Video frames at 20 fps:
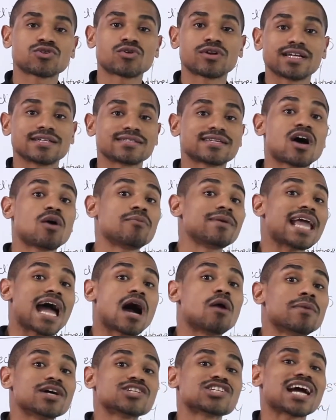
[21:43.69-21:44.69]
on it and tell me
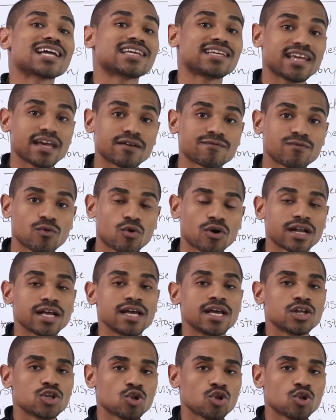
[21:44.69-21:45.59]
how much I can get for it.